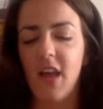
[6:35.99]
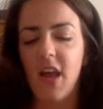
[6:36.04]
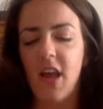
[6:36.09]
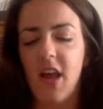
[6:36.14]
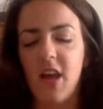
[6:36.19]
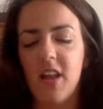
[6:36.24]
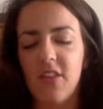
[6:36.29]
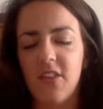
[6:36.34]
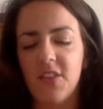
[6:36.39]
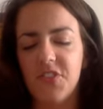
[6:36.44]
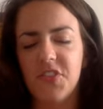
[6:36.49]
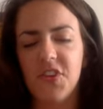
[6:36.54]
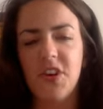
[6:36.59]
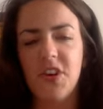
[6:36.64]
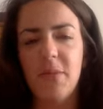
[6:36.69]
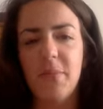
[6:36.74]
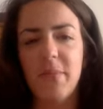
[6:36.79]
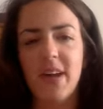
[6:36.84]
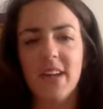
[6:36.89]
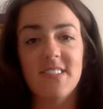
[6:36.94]
and the
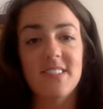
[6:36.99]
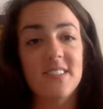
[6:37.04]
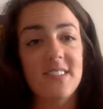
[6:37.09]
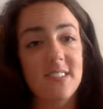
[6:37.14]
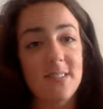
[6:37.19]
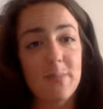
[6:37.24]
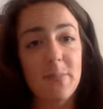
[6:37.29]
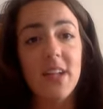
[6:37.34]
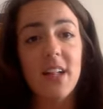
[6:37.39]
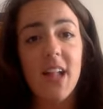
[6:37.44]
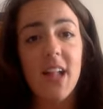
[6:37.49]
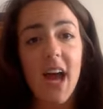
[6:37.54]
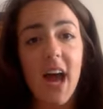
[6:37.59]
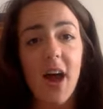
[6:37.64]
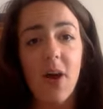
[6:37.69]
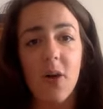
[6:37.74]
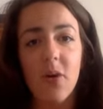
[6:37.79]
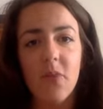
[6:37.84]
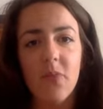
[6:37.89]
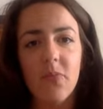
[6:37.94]
termites spill
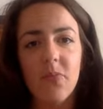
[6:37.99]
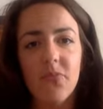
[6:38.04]
out.